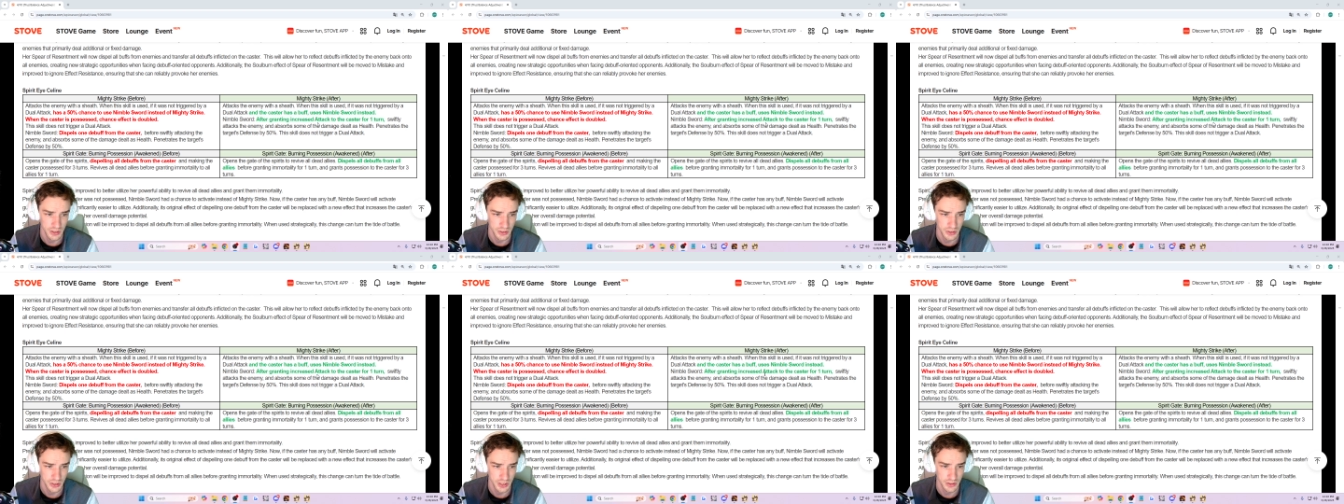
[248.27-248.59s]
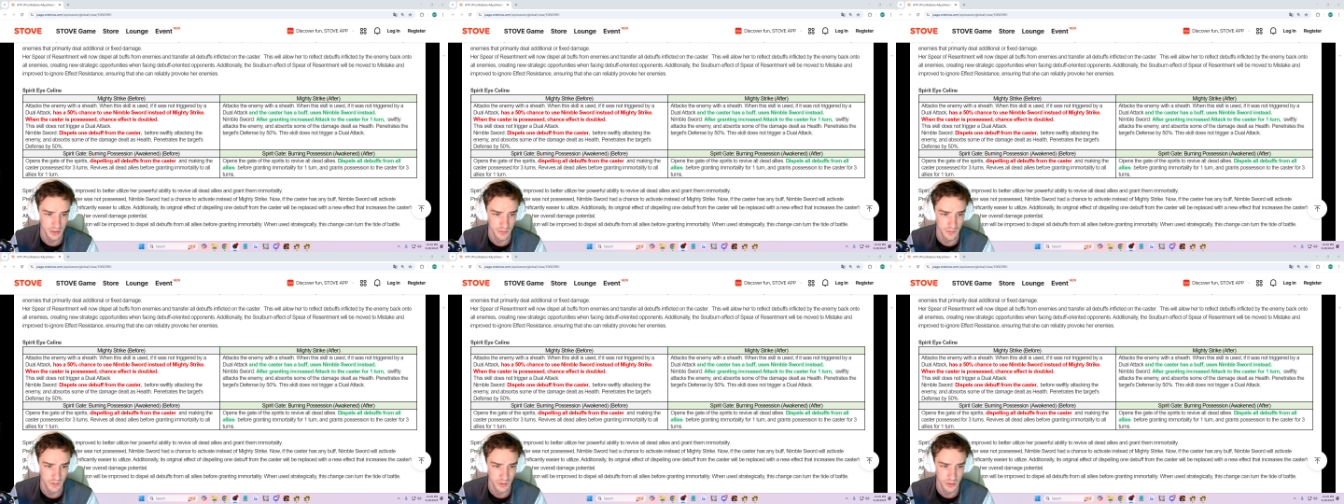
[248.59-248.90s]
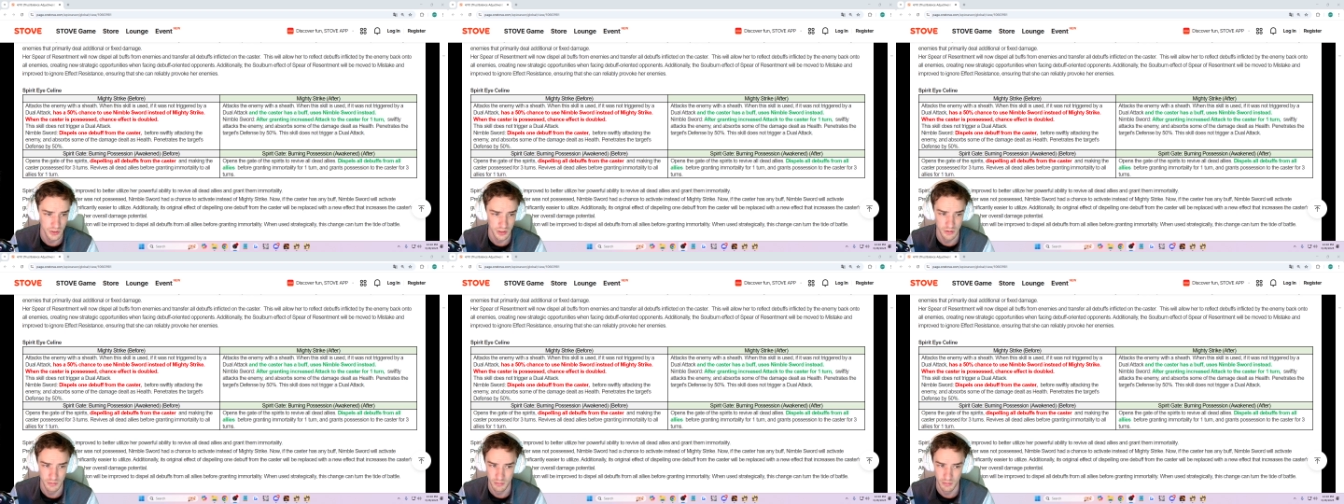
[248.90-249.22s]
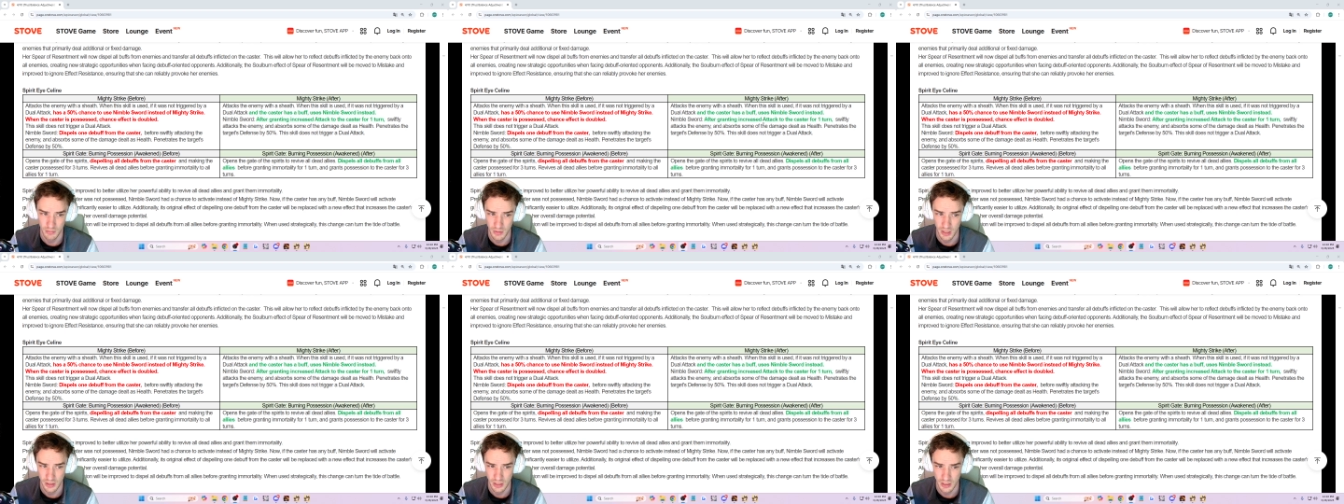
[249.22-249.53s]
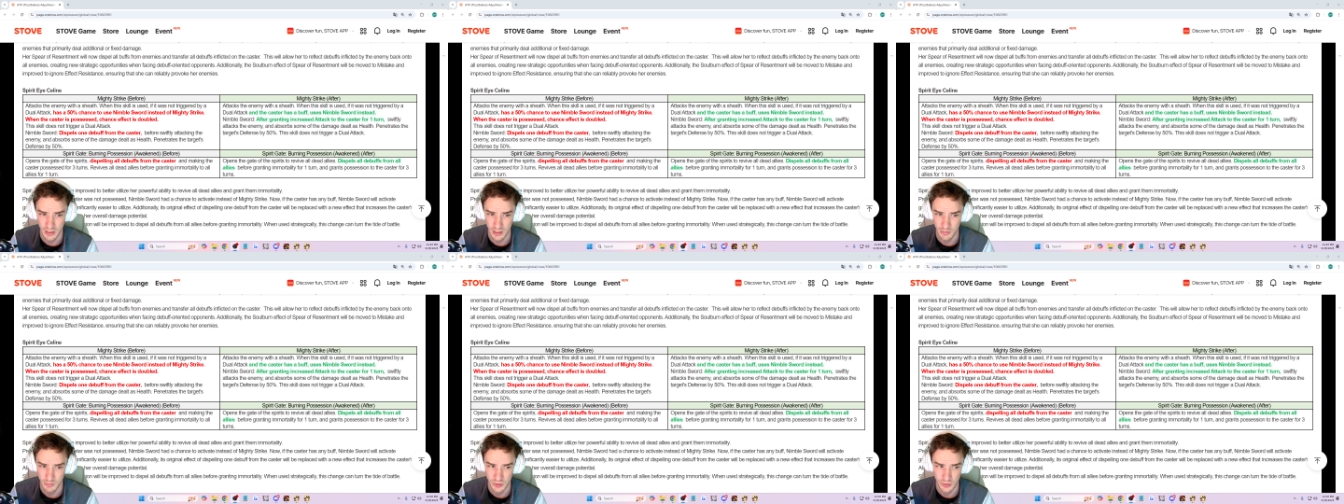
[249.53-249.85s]
chance of using
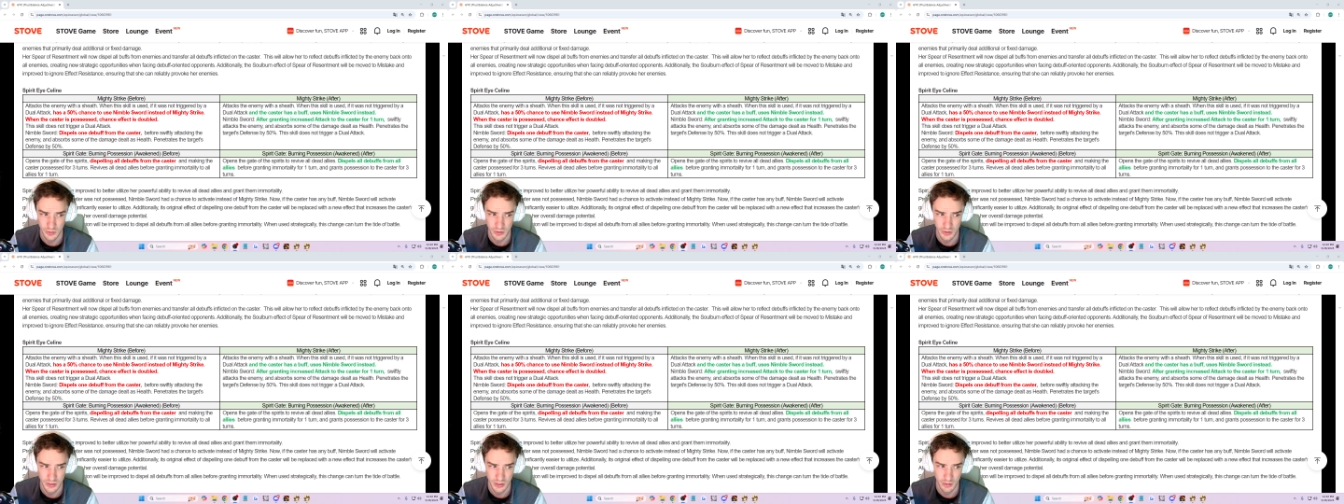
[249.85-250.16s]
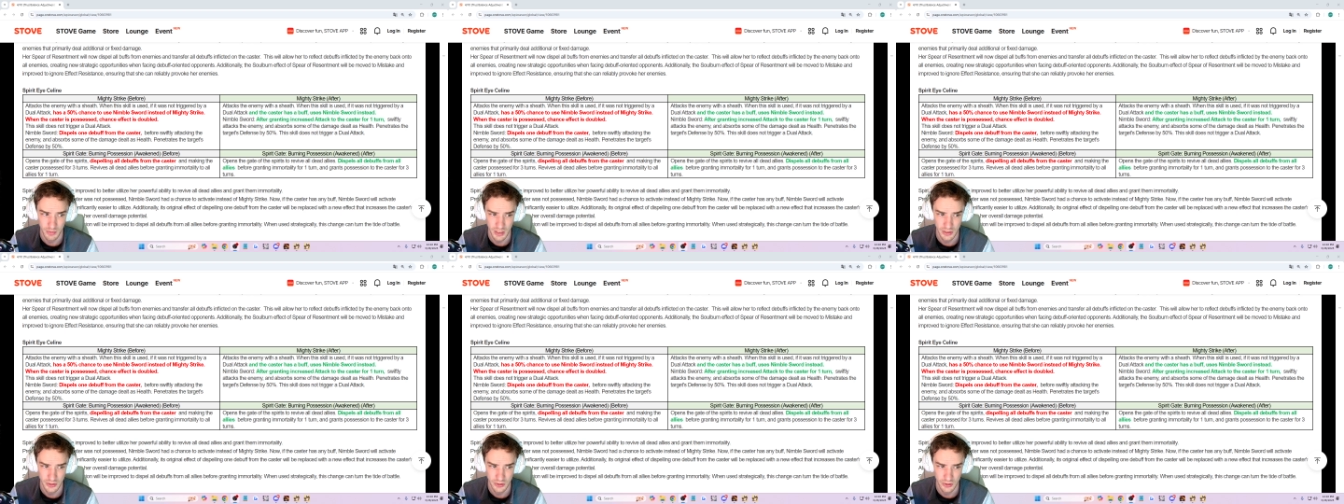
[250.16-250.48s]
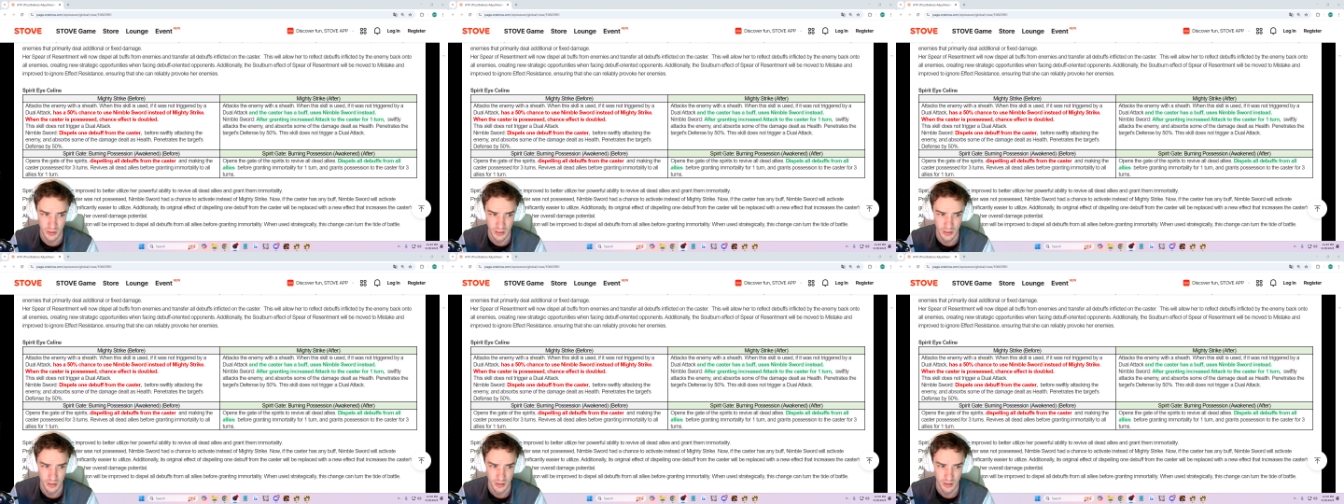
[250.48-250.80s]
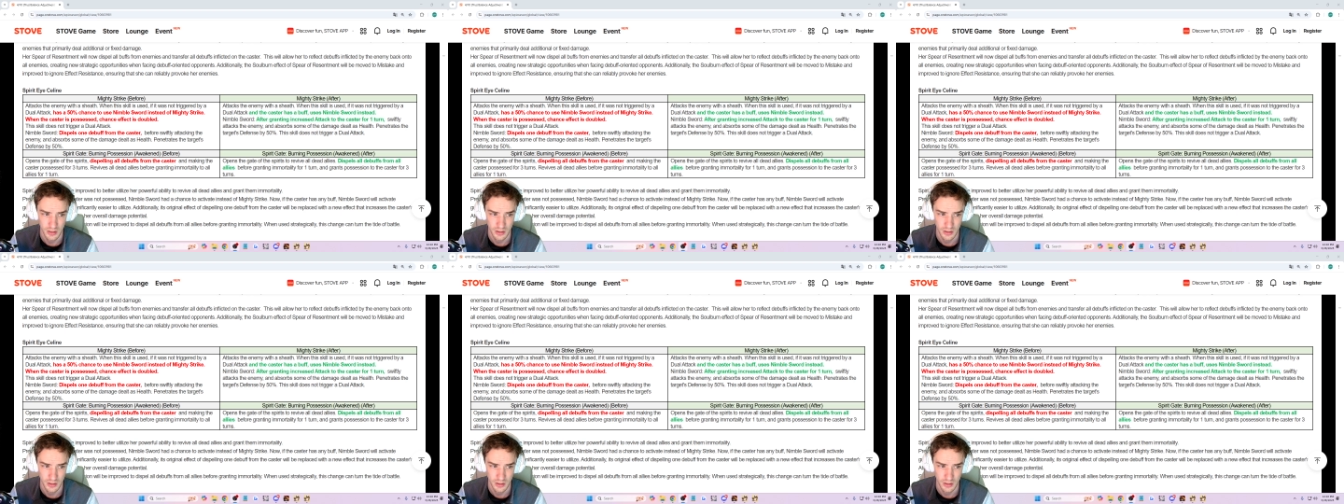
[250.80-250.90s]
Nimble Sword instead of Mighty Strike.